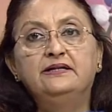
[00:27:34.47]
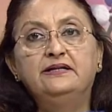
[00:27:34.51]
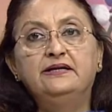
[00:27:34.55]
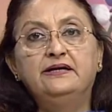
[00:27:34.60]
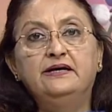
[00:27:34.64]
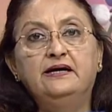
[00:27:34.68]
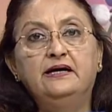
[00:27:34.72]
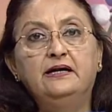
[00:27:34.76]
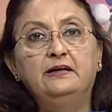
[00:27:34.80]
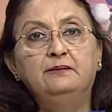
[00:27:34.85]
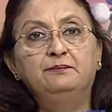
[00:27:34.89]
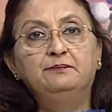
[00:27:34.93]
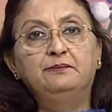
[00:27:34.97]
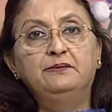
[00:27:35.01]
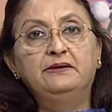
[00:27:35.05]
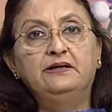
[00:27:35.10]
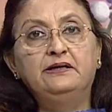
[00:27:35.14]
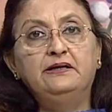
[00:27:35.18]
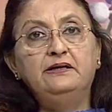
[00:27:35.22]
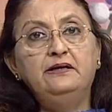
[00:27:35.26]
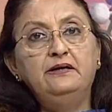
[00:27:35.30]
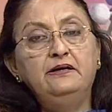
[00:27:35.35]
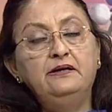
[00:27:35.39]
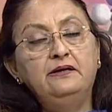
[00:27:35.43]
they help
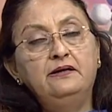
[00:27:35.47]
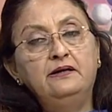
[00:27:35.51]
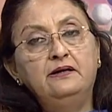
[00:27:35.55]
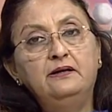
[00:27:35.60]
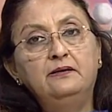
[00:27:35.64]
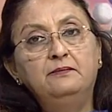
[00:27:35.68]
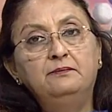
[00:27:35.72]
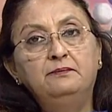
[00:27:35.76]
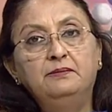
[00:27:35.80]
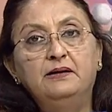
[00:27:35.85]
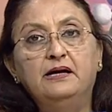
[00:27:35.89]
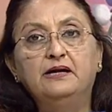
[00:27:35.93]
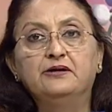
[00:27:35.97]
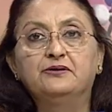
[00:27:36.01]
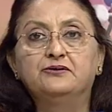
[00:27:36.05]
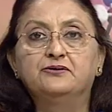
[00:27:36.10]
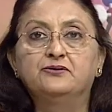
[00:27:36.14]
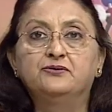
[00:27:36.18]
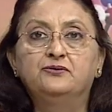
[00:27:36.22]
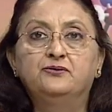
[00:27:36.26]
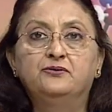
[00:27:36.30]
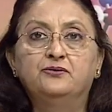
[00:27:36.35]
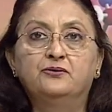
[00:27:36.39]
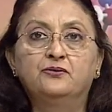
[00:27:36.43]
the plant
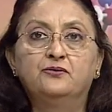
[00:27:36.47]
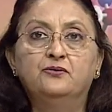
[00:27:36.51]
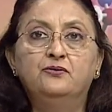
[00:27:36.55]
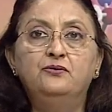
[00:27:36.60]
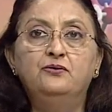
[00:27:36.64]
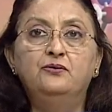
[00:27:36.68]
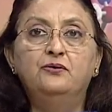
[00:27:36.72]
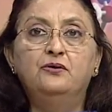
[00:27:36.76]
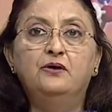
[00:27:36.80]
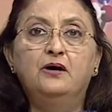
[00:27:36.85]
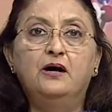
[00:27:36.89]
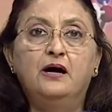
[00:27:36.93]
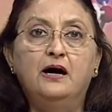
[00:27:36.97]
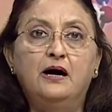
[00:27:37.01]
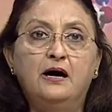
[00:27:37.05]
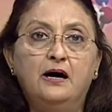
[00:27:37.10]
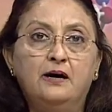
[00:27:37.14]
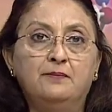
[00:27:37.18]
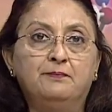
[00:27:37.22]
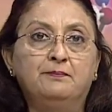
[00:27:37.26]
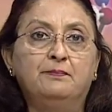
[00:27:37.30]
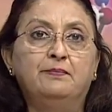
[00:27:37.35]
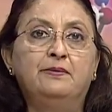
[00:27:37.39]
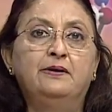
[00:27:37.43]
to grow
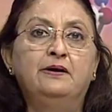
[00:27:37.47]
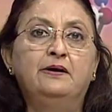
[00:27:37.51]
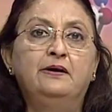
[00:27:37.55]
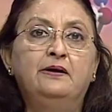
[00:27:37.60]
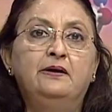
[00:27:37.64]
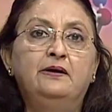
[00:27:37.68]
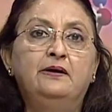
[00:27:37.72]
up.